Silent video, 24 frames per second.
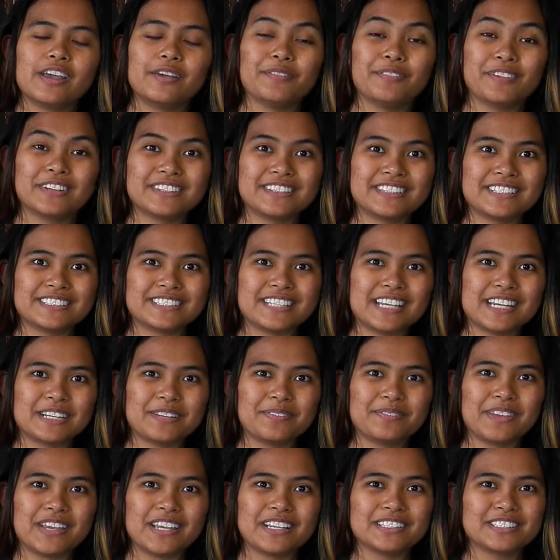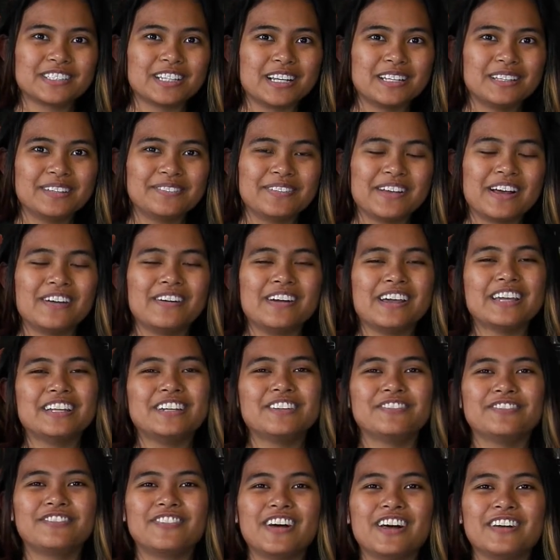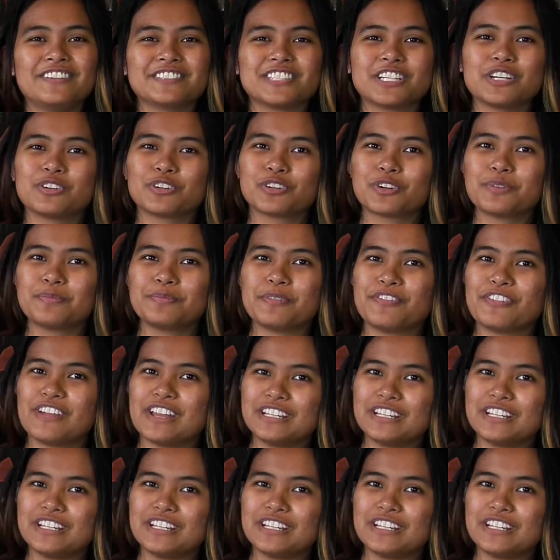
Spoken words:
And what this anime is all about, it involves a group of